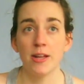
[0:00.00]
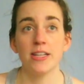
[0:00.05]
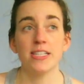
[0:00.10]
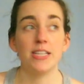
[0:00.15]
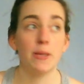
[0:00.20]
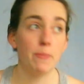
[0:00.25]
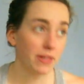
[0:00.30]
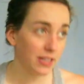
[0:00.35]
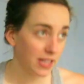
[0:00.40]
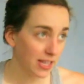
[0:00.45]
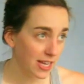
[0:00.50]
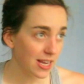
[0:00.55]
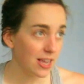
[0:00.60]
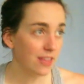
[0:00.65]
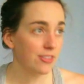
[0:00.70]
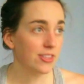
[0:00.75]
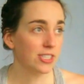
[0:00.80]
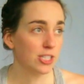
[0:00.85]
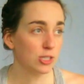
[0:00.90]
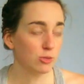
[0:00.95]
Typically,
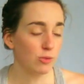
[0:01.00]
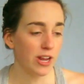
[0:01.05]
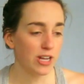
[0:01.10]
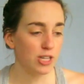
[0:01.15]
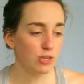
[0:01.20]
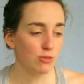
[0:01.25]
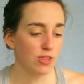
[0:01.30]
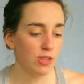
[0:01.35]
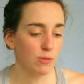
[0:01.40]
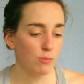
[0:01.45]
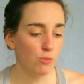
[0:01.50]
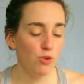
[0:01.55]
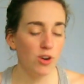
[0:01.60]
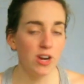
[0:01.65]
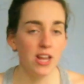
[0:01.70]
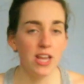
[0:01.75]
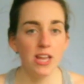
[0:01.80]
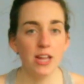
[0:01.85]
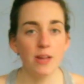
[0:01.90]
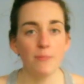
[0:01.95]
again, this is what I do in the
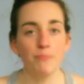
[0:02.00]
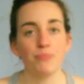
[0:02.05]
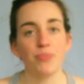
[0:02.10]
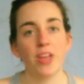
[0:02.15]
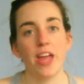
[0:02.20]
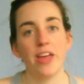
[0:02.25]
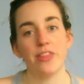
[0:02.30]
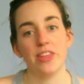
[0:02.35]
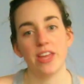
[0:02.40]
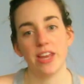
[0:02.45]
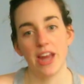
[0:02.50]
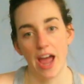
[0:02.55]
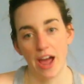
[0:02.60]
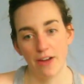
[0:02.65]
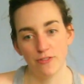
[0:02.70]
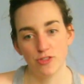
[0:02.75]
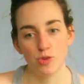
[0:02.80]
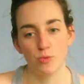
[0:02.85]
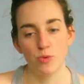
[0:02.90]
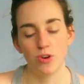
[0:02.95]
morning, and then
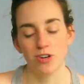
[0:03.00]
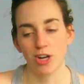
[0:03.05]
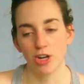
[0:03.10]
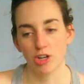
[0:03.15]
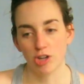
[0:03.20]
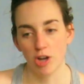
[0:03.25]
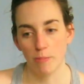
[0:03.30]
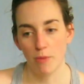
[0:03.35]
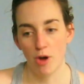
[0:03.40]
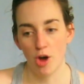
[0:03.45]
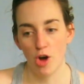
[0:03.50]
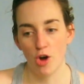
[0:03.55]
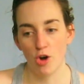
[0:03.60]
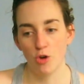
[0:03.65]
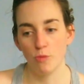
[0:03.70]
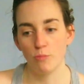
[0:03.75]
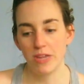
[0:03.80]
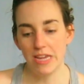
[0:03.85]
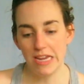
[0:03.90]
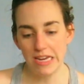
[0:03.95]
after work I'll come
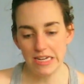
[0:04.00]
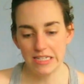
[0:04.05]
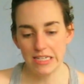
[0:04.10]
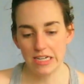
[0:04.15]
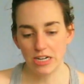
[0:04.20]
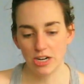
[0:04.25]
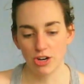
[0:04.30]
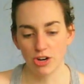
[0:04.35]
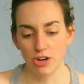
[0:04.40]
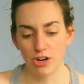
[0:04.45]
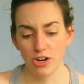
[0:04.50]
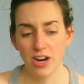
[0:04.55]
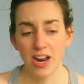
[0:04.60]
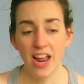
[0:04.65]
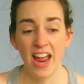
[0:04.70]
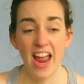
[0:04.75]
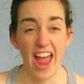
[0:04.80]
home, eat dinner,